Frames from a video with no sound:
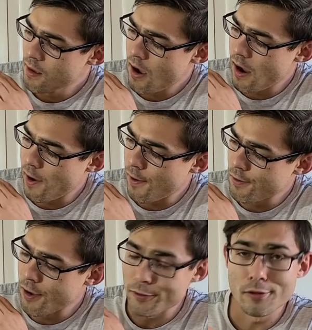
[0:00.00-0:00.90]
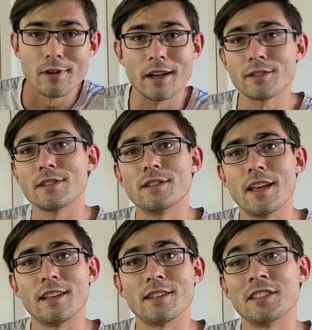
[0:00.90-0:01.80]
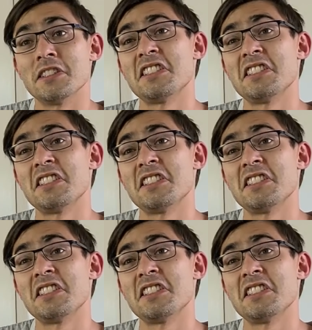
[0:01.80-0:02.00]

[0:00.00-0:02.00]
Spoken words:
Not so nice in that the